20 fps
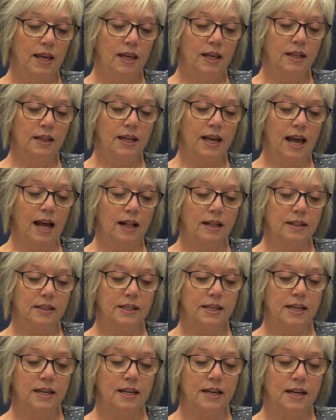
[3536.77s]

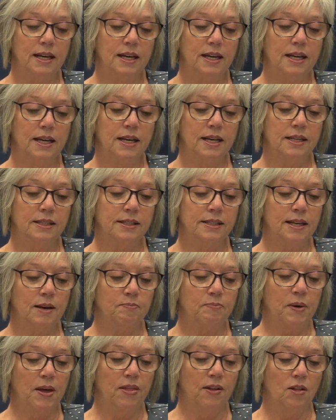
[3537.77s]
Illegality is
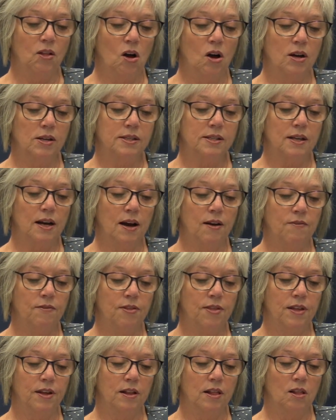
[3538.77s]
set by the laws
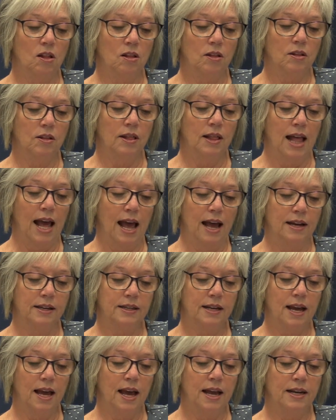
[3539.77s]
of the
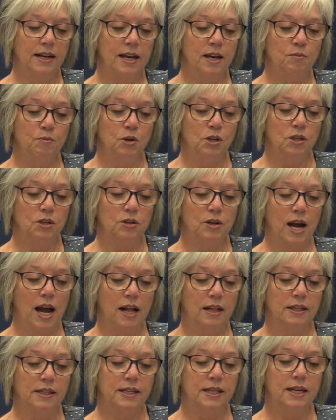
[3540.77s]
land and
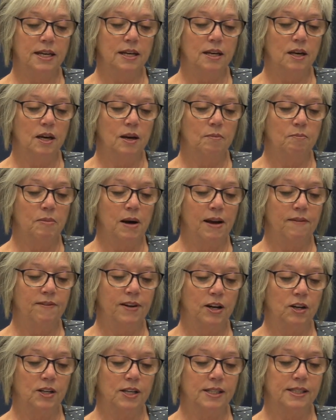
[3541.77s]
immorality by
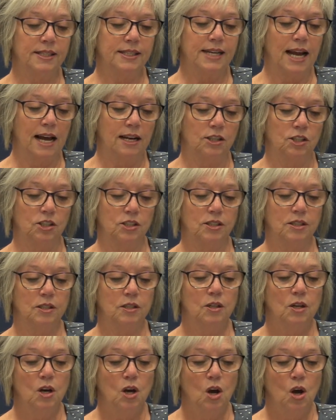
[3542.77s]
various standards.
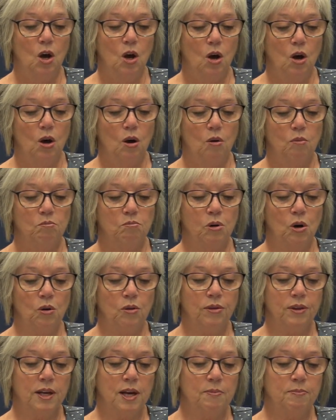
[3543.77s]
Both